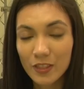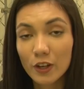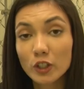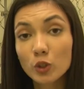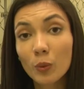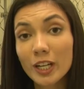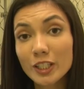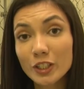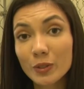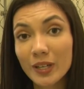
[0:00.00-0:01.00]
There are
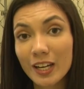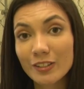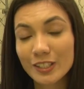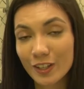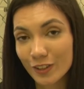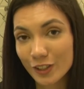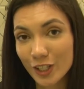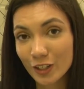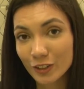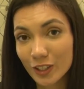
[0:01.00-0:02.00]
22 kennels here at the
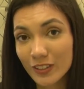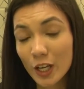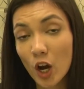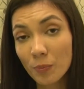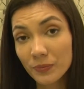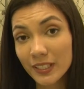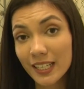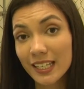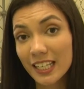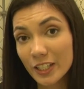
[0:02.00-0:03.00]
shelter, and they hope to
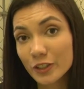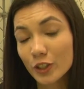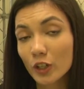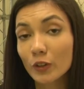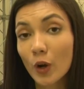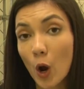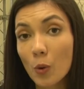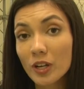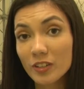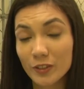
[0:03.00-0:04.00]
get each dog their
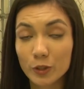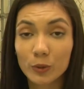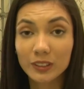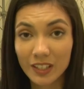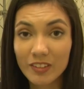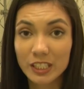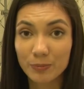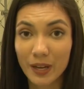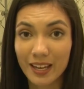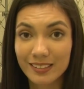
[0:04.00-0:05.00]
own individual living
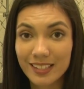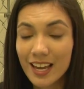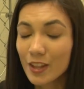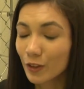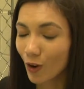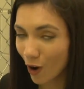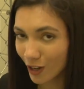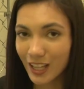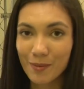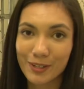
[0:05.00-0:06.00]
space. They're
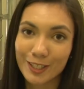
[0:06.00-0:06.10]
all climate